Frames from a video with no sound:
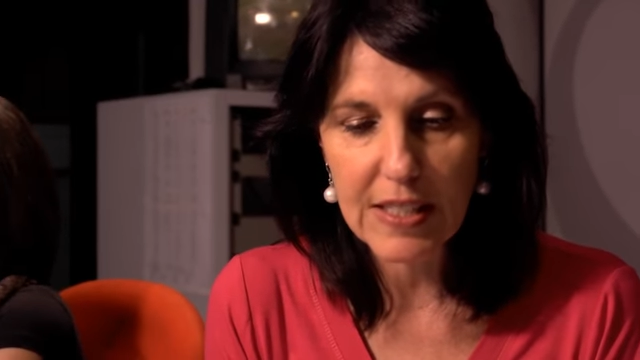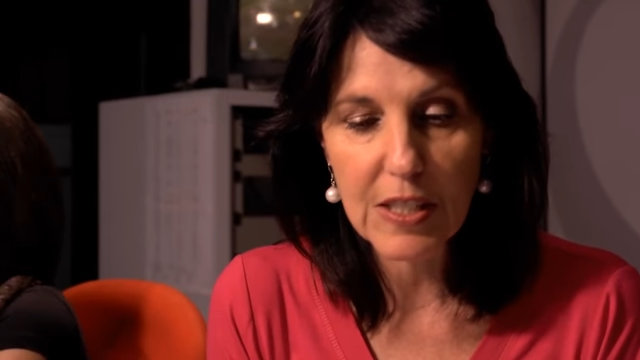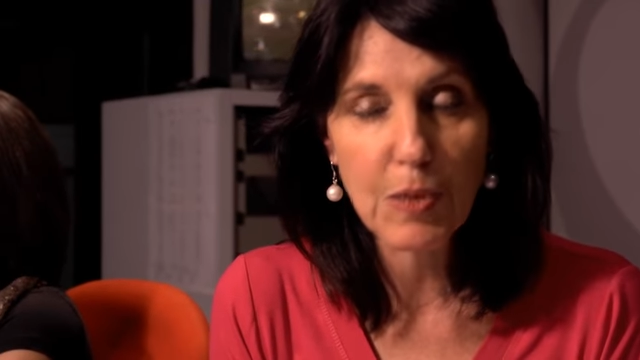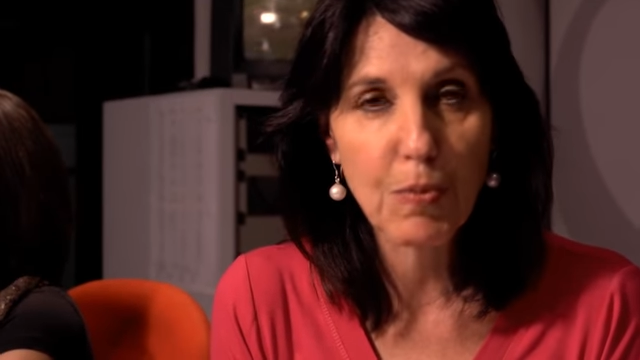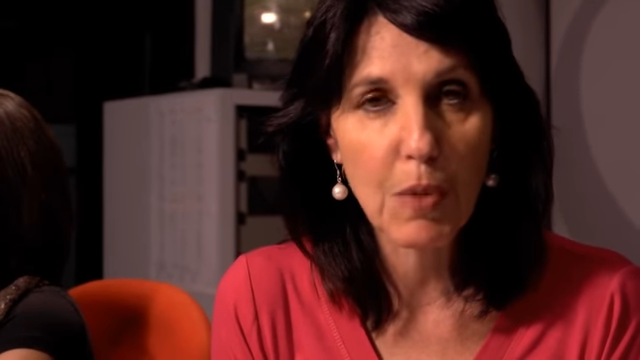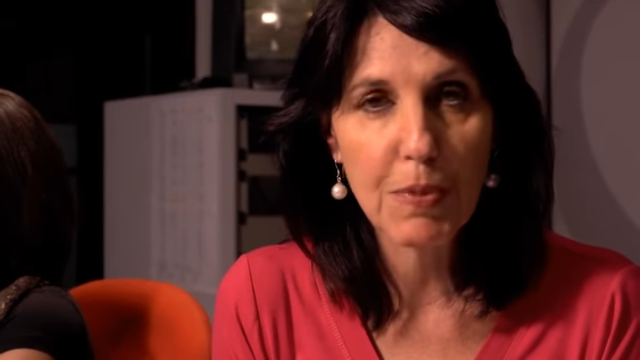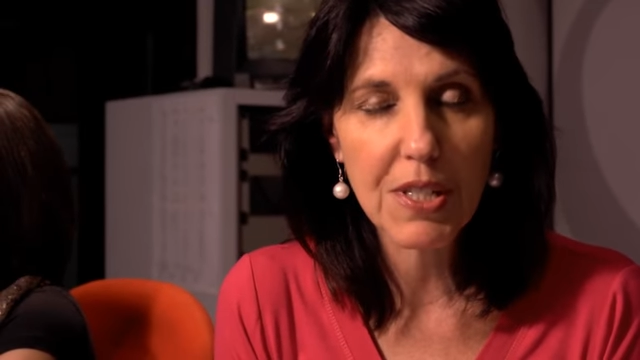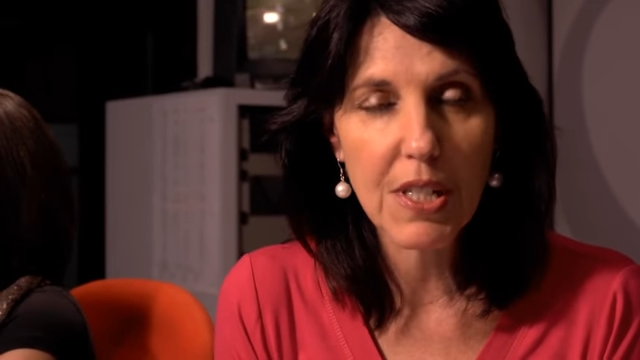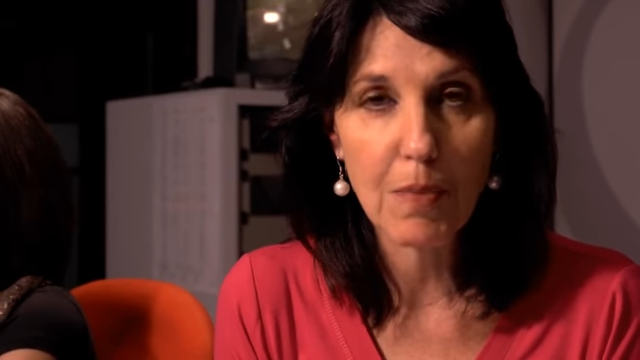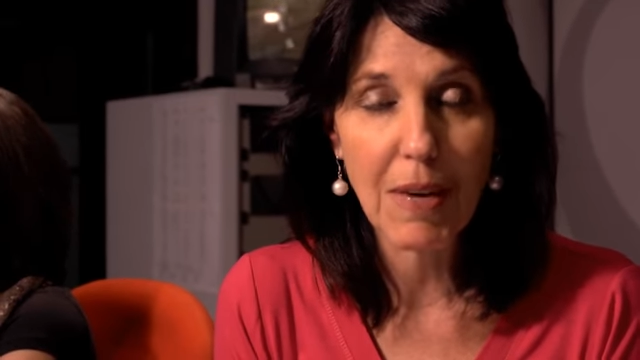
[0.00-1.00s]
At this
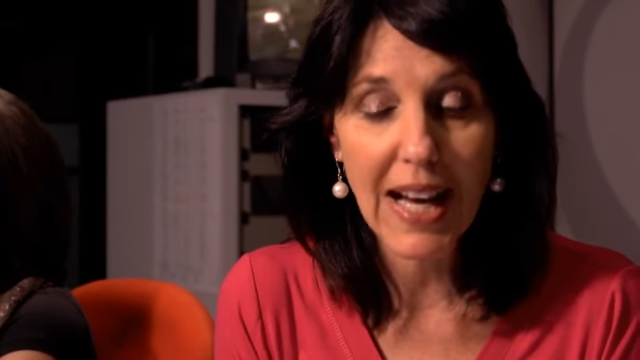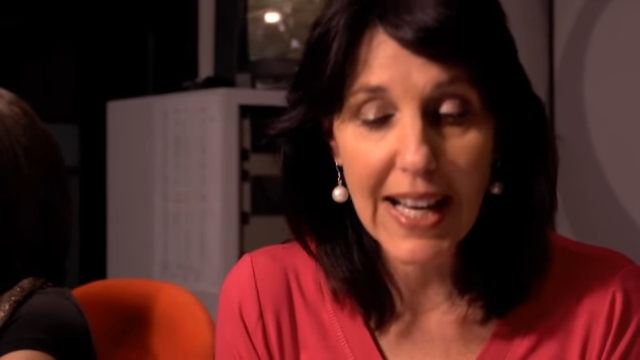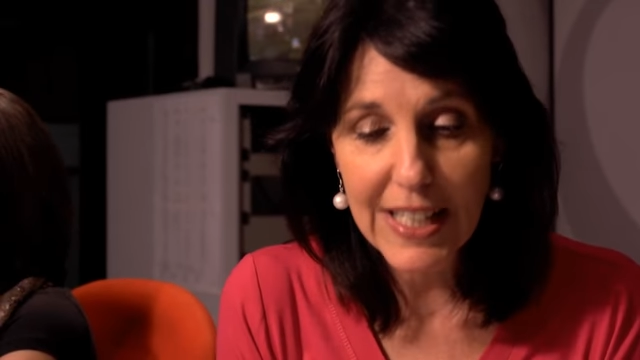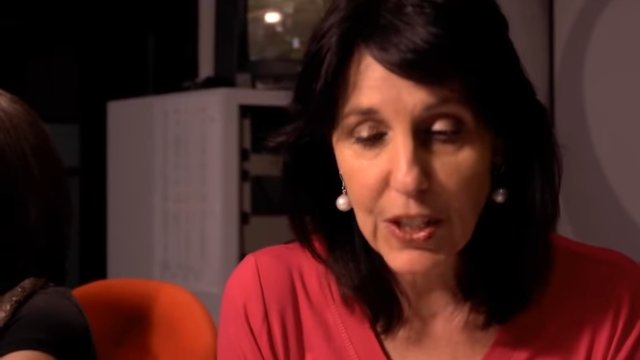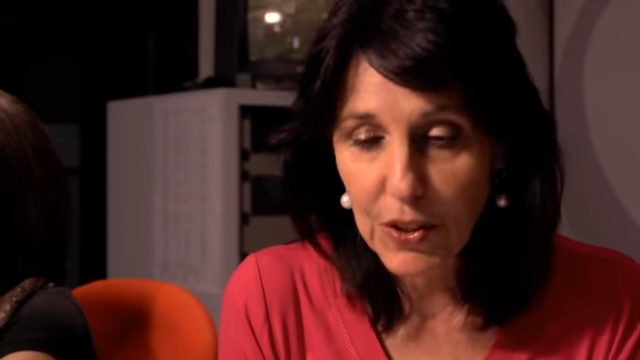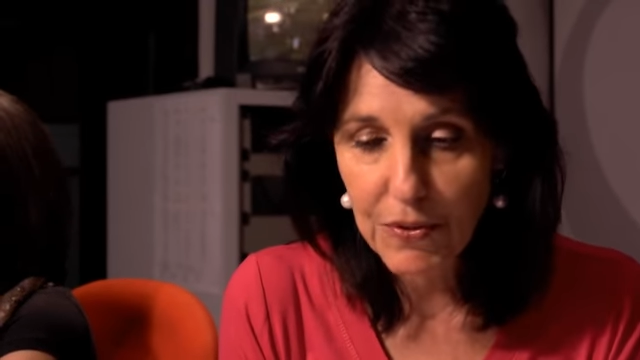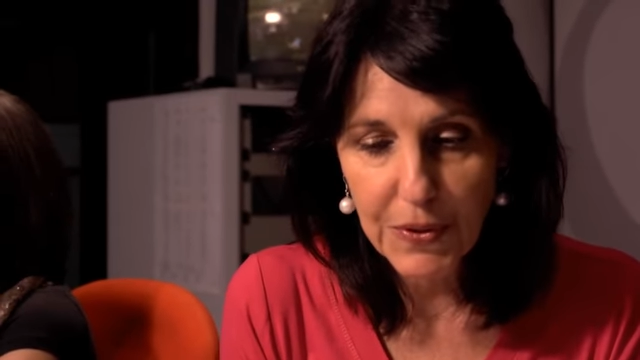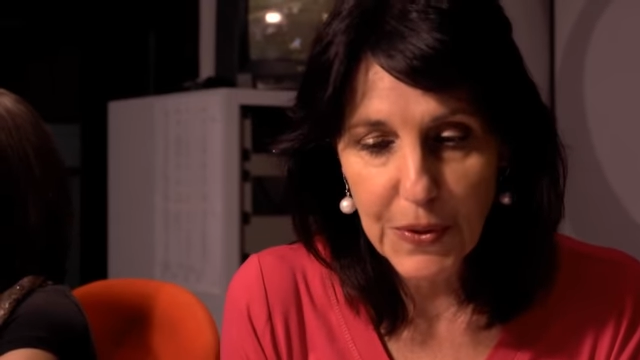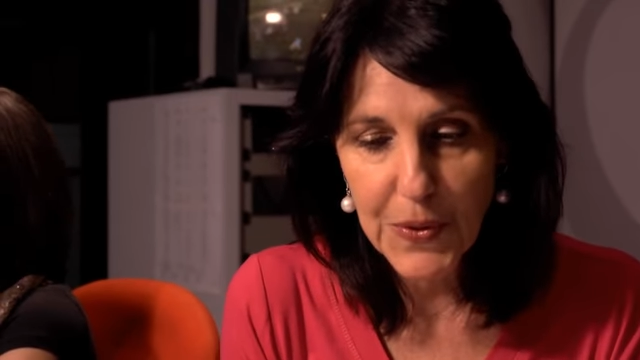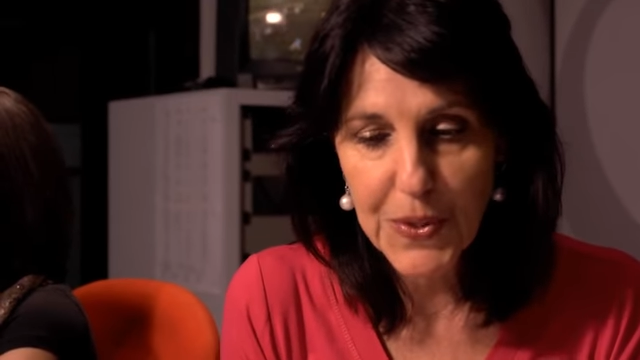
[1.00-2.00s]
moment, I'm highly
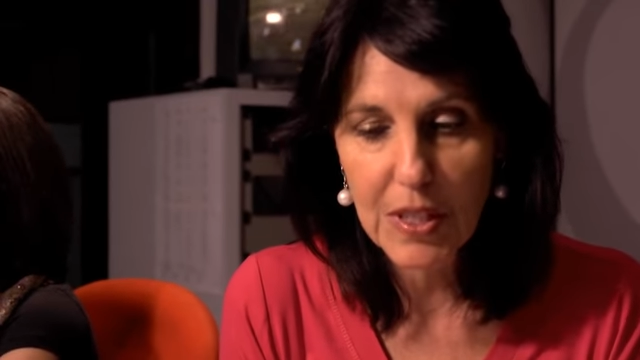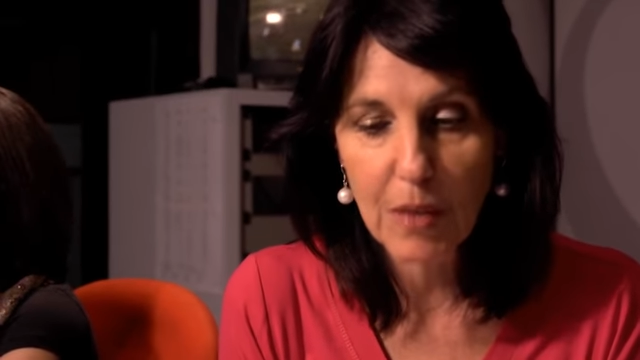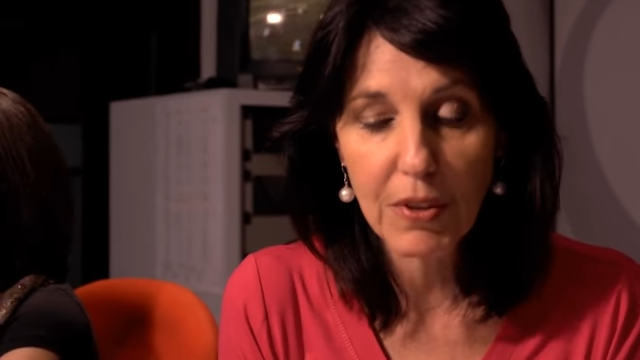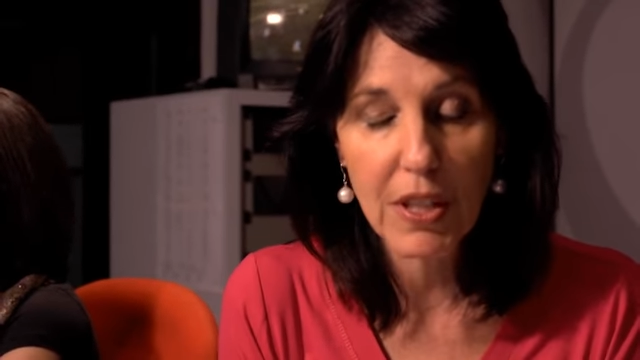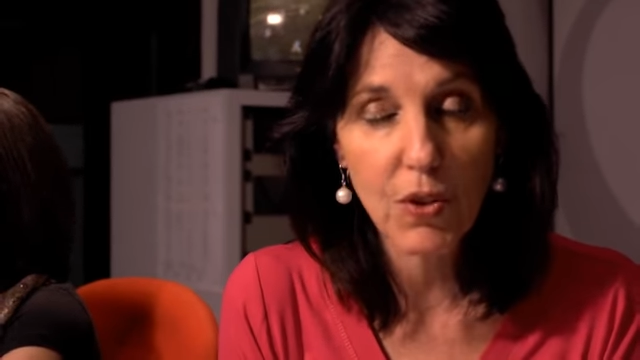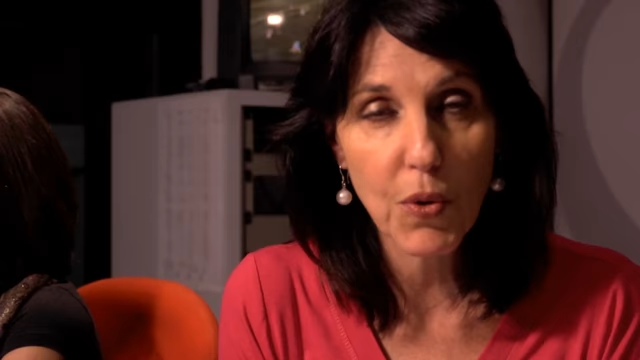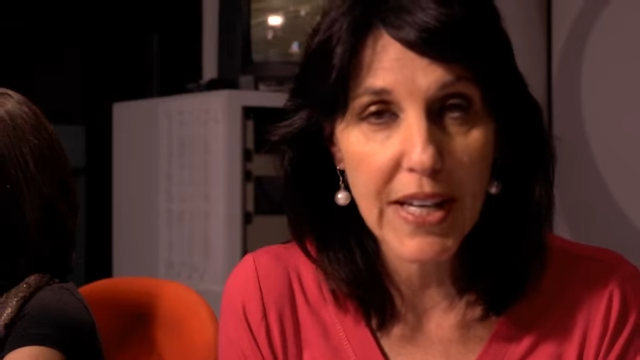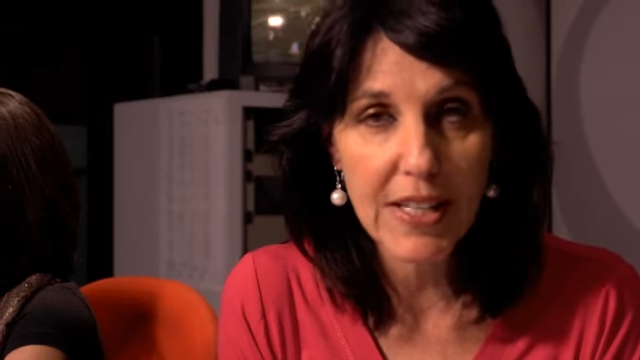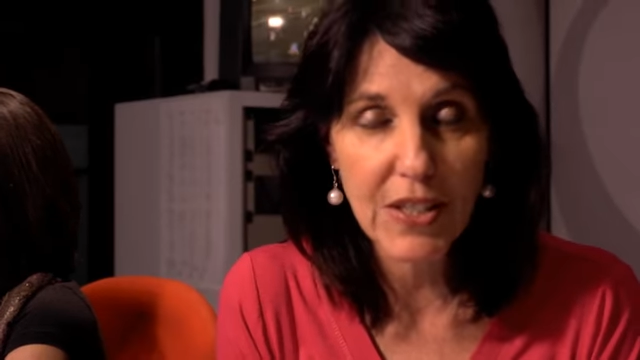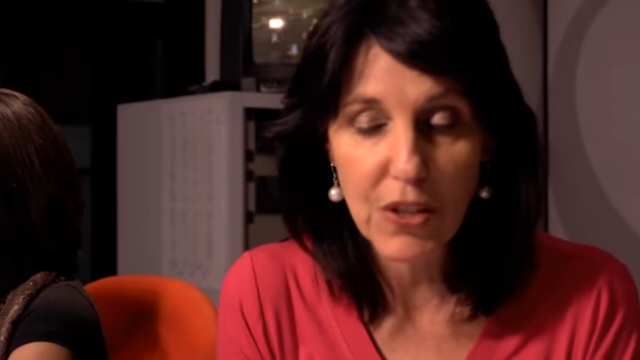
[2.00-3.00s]
confused and I'm going
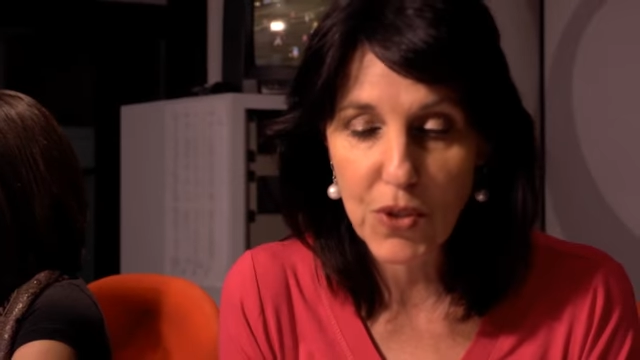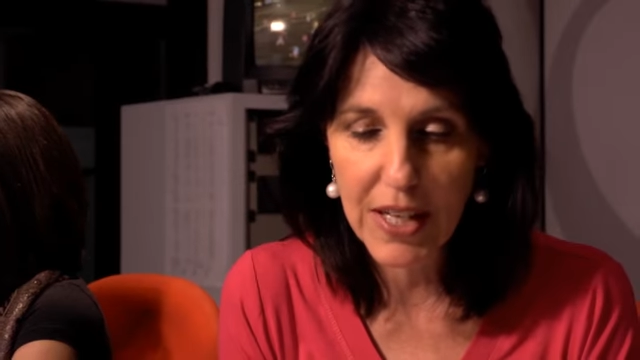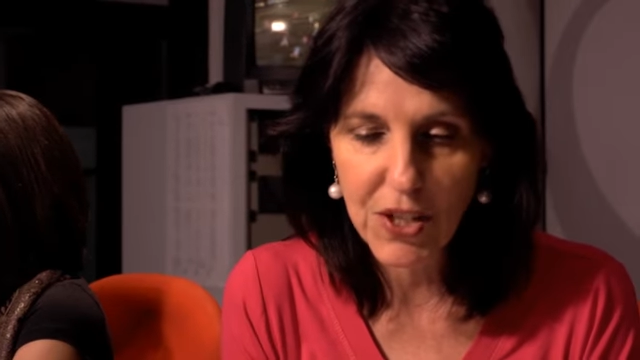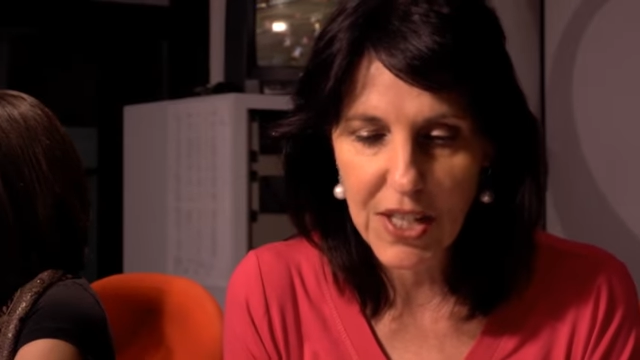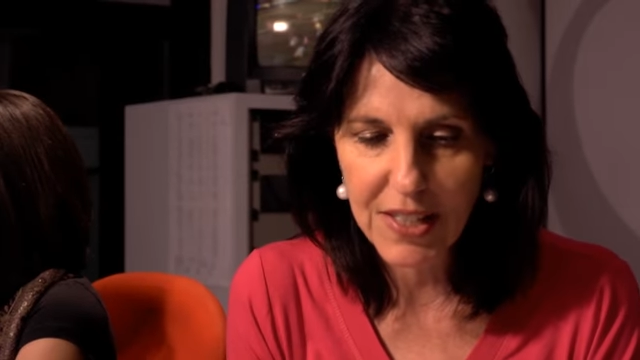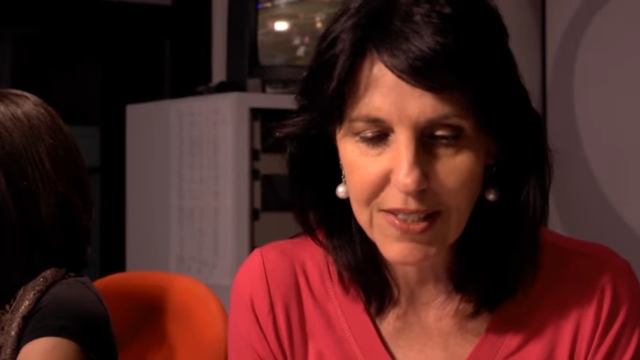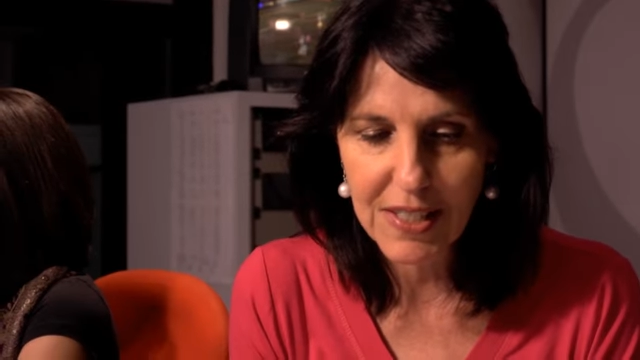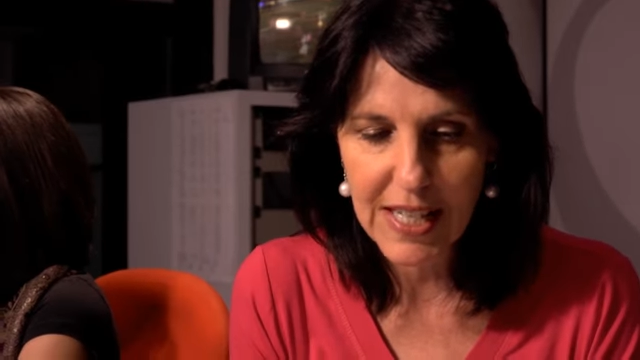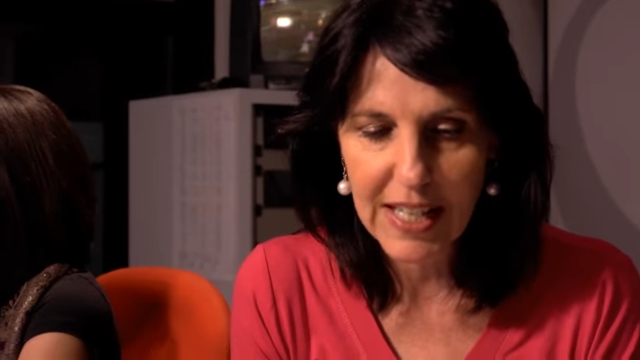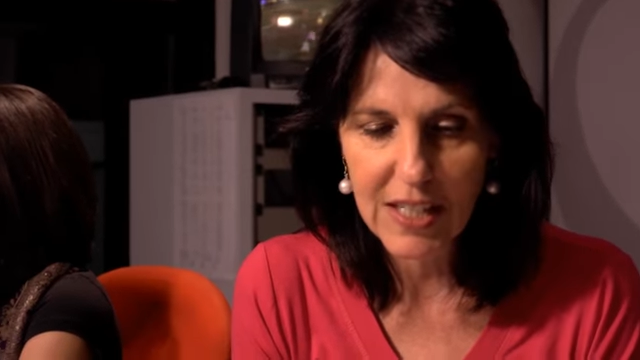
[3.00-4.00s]
crazy trying to
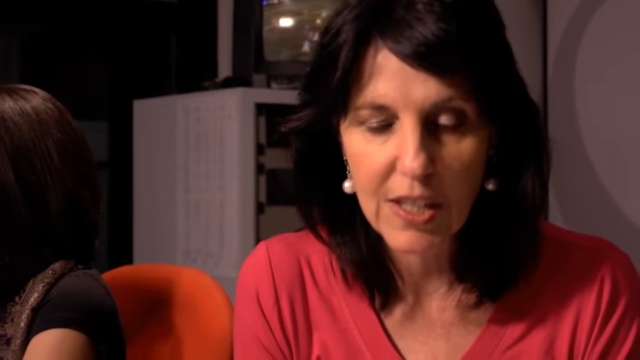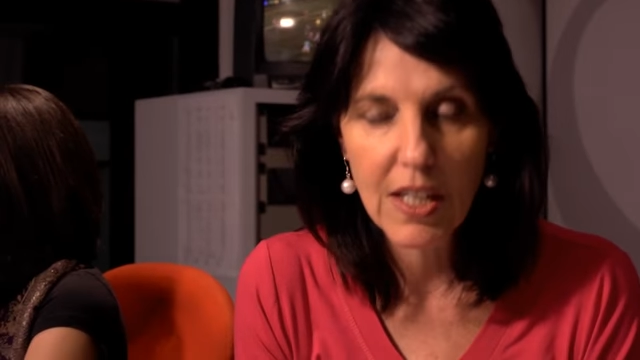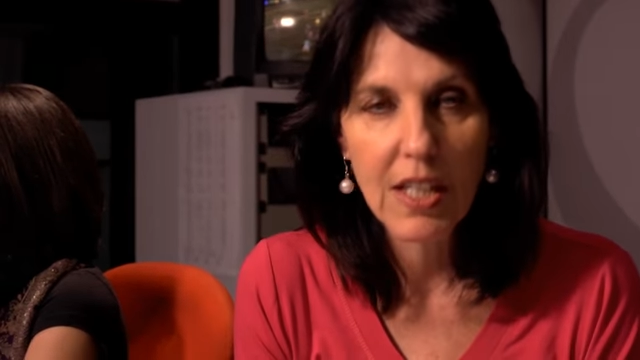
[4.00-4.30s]
understand.